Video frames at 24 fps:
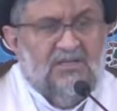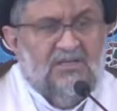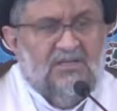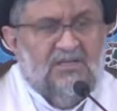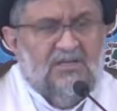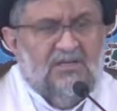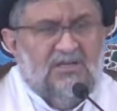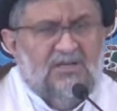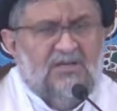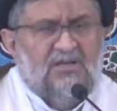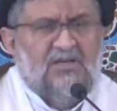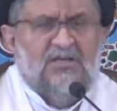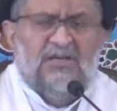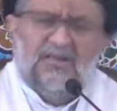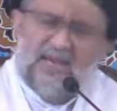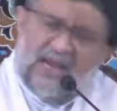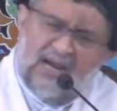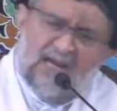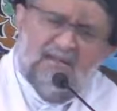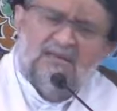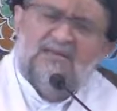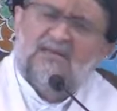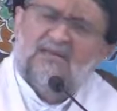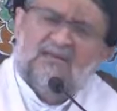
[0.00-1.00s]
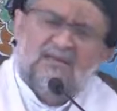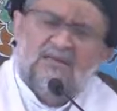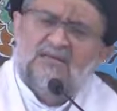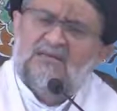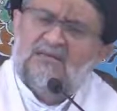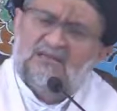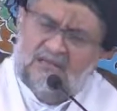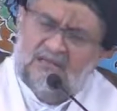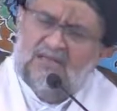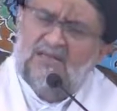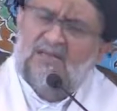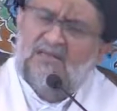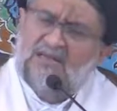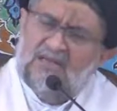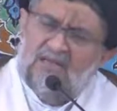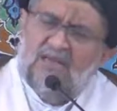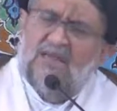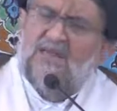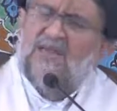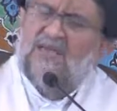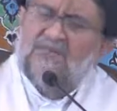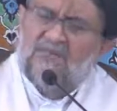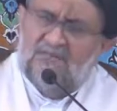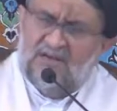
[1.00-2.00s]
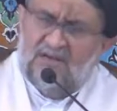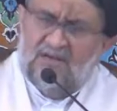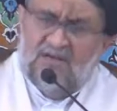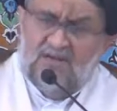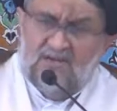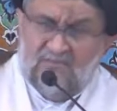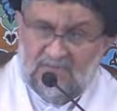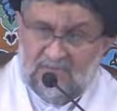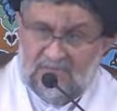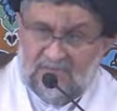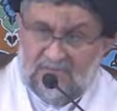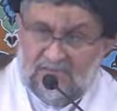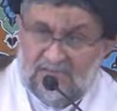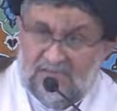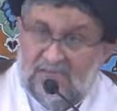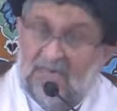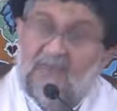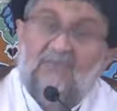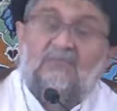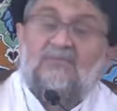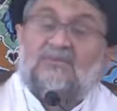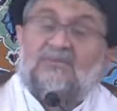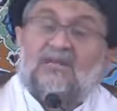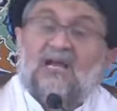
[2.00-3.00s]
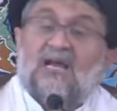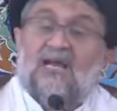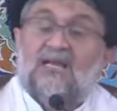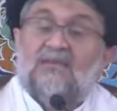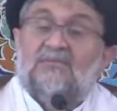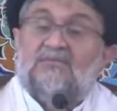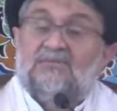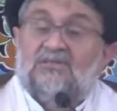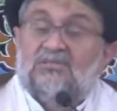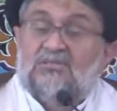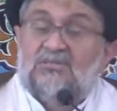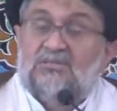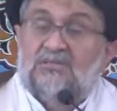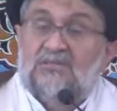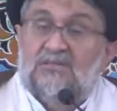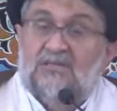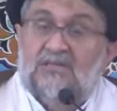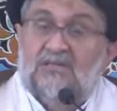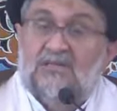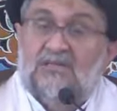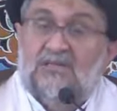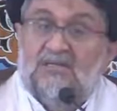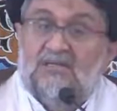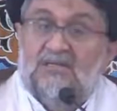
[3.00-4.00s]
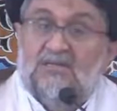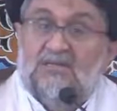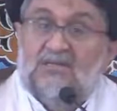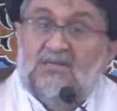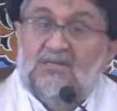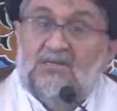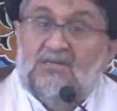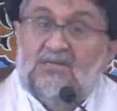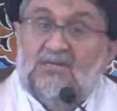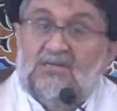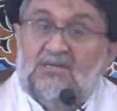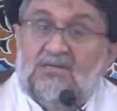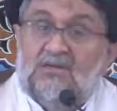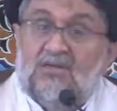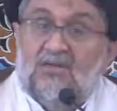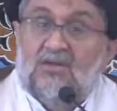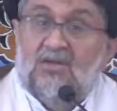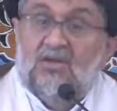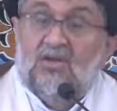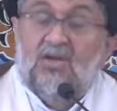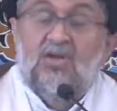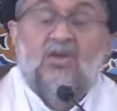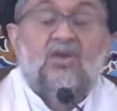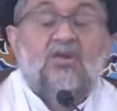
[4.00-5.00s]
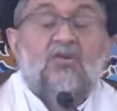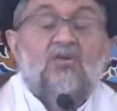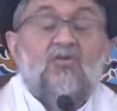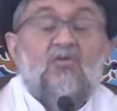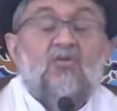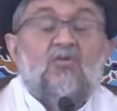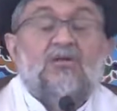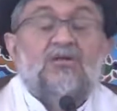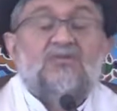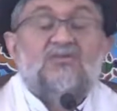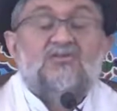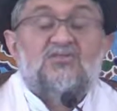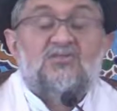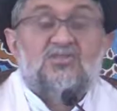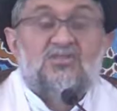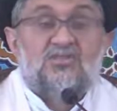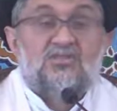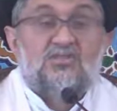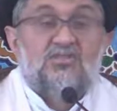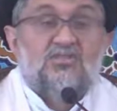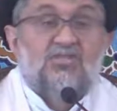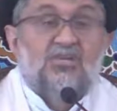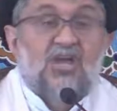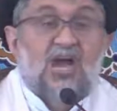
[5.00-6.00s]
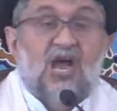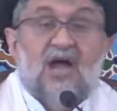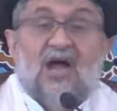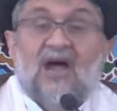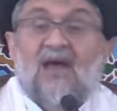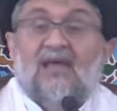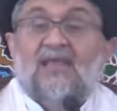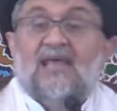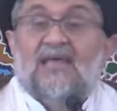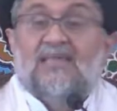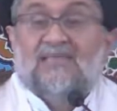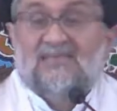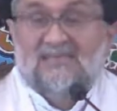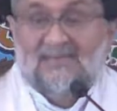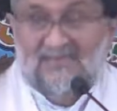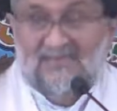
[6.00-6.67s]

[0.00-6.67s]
reacted in a different way. Sometimes ignorance, jahalat,